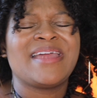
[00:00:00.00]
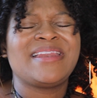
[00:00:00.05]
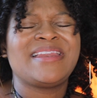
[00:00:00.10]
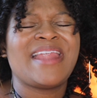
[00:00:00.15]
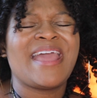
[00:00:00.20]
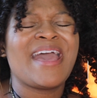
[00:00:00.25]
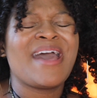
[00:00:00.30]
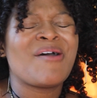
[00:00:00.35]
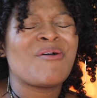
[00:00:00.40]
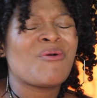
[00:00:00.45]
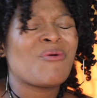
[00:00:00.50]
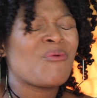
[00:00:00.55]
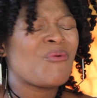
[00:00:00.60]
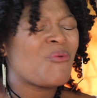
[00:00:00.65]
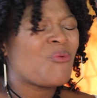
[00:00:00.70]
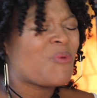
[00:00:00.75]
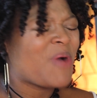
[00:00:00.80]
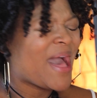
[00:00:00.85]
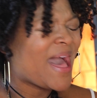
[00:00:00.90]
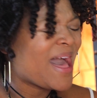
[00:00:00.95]
Now,
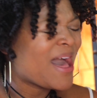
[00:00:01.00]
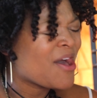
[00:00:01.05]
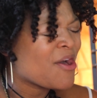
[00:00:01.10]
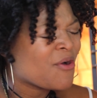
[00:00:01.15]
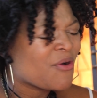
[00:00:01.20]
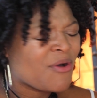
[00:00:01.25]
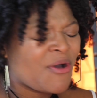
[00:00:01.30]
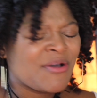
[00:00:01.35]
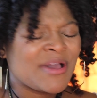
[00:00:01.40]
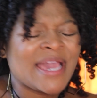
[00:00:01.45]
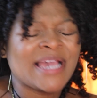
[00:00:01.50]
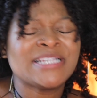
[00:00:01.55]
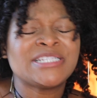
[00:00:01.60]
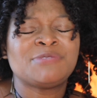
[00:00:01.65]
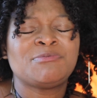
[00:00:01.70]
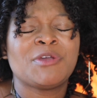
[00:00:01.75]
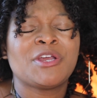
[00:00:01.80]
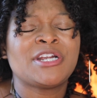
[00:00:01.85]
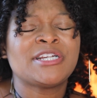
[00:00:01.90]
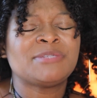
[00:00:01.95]
wow, okay,
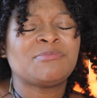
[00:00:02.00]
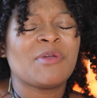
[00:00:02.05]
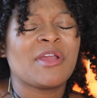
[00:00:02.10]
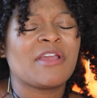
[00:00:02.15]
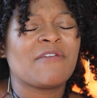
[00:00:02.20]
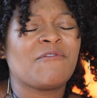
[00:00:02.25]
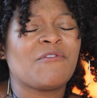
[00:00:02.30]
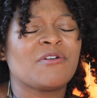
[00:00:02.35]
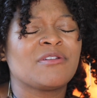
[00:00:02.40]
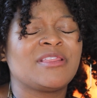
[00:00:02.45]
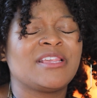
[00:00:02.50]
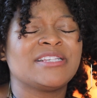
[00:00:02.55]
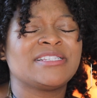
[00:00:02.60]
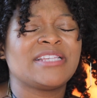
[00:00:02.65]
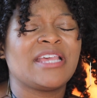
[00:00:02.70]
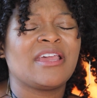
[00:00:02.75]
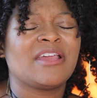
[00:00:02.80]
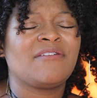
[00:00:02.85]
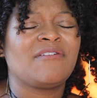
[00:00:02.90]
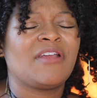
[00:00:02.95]
spirit is bringing forth
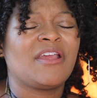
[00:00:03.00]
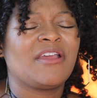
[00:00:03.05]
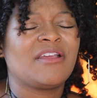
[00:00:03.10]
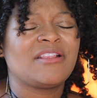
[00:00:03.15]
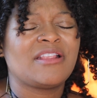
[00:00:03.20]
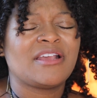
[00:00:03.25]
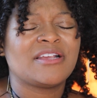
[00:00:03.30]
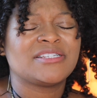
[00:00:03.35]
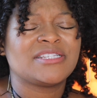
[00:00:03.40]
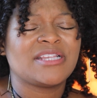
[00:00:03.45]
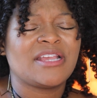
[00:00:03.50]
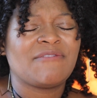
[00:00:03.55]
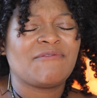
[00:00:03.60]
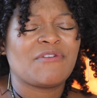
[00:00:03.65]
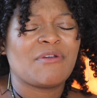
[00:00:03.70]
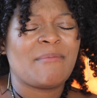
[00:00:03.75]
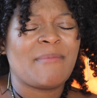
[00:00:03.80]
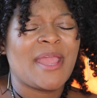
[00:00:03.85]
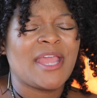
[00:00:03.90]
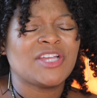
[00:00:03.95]
this
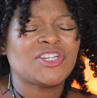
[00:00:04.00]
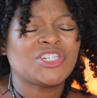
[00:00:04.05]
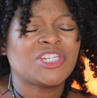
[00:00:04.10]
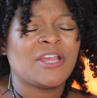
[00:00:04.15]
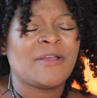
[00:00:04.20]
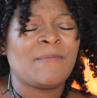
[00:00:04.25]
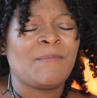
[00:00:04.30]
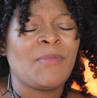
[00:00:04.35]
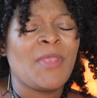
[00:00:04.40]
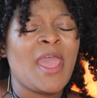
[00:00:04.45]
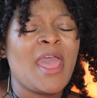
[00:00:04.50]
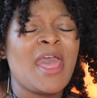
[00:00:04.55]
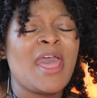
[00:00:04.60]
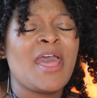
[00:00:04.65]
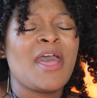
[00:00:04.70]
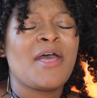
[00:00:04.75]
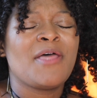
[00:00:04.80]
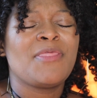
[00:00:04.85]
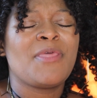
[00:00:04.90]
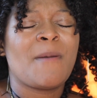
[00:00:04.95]
information.
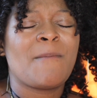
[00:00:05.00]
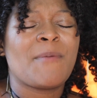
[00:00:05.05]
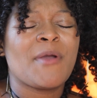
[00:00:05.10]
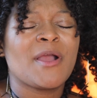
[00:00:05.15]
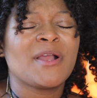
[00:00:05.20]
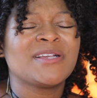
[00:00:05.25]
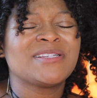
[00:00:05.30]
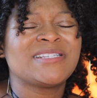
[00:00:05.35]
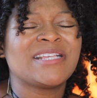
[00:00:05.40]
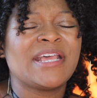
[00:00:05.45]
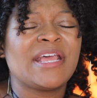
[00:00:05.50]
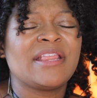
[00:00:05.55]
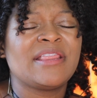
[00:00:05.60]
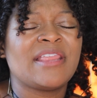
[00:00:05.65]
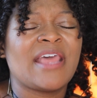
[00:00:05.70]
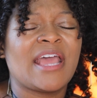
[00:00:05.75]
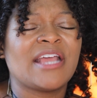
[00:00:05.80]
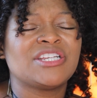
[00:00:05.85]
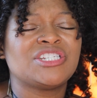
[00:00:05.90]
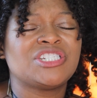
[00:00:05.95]
The
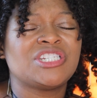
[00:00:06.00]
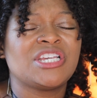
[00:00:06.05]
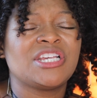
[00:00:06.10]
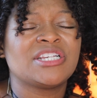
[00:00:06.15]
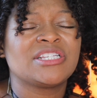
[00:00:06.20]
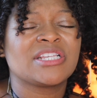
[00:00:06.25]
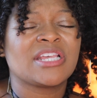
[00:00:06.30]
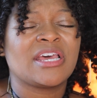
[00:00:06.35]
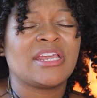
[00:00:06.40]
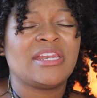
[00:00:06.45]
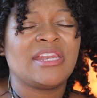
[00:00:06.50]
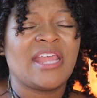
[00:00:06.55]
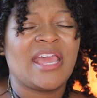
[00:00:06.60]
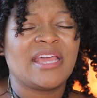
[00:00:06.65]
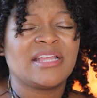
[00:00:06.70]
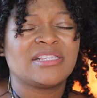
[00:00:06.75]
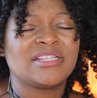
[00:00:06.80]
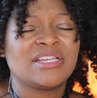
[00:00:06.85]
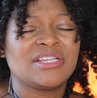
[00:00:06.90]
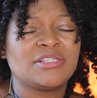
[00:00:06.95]
person that she is
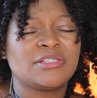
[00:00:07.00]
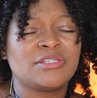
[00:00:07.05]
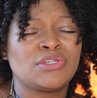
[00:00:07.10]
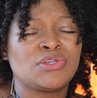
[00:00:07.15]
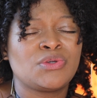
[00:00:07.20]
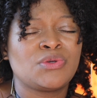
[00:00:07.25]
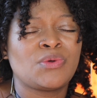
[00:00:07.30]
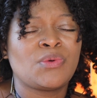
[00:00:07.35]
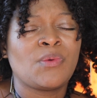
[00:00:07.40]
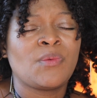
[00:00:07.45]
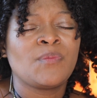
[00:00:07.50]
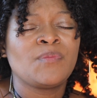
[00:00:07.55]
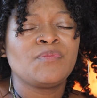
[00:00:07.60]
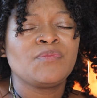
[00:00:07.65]
connected to,